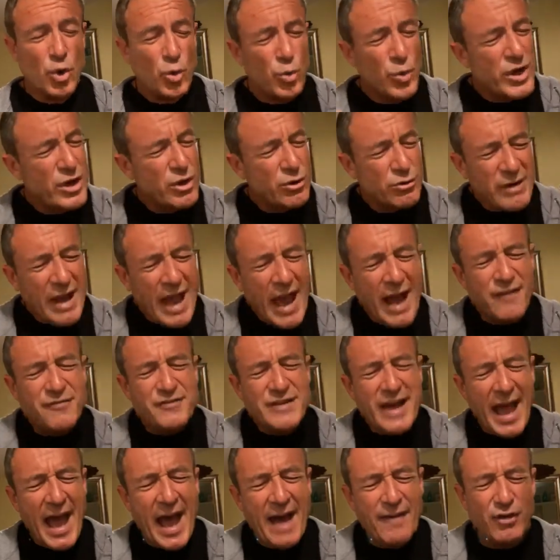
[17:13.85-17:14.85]
We don't
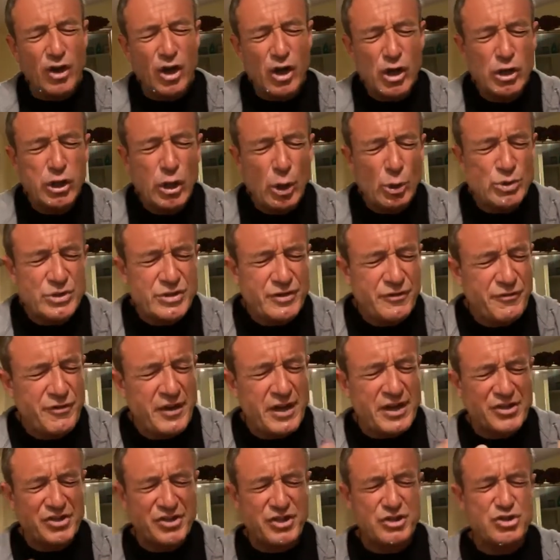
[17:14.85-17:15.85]
have to have a closed
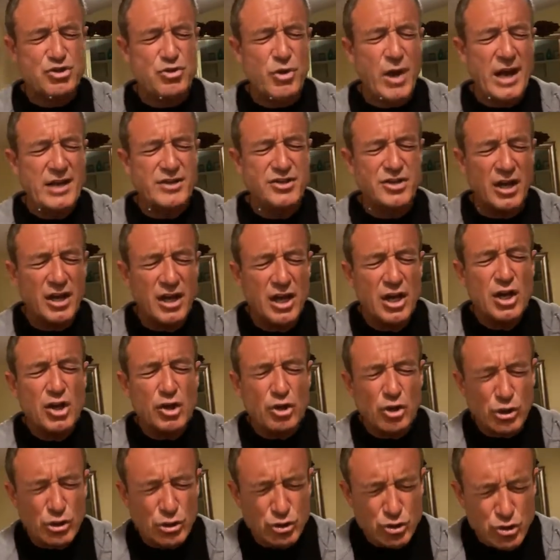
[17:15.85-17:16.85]
fist and try to
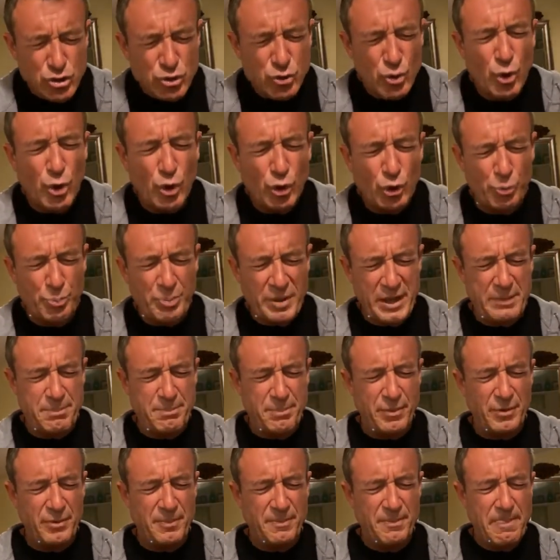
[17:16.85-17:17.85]
control
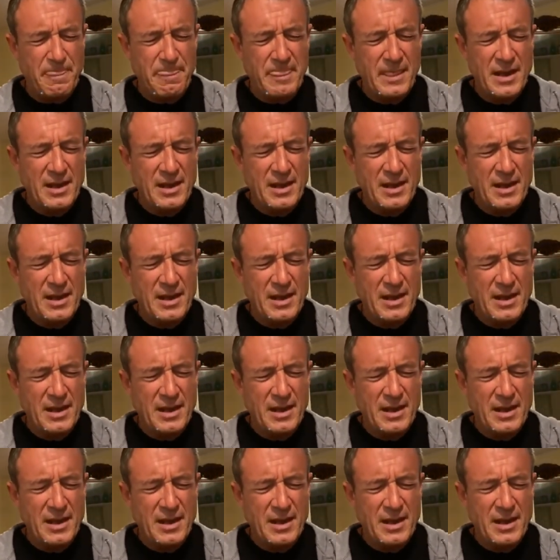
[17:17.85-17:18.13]
people.